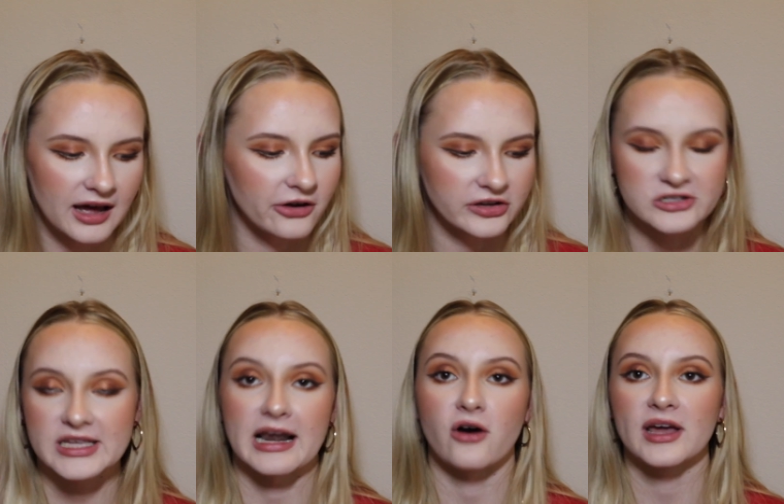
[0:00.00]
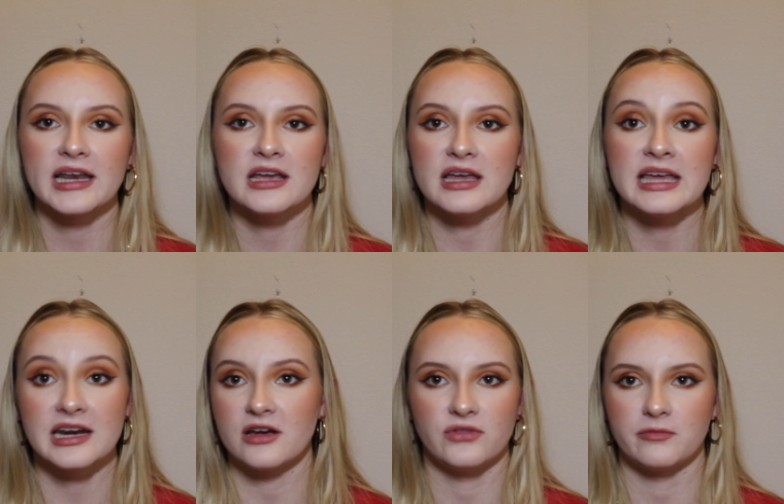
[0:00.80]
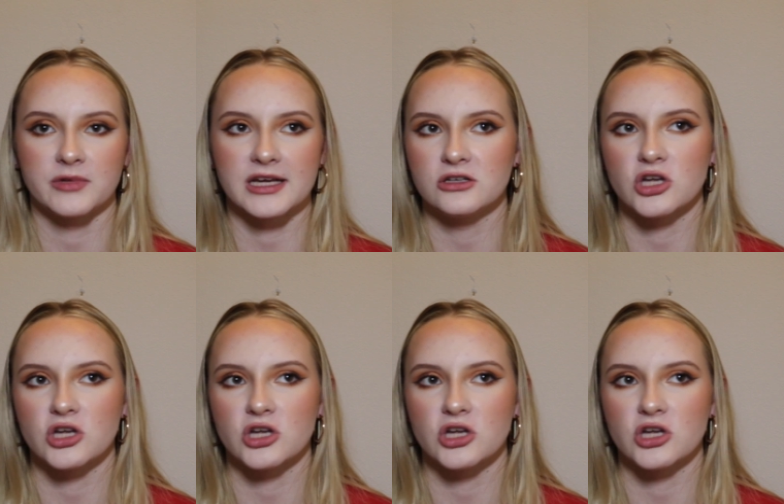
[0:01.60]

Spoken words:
I don't understand how any of them can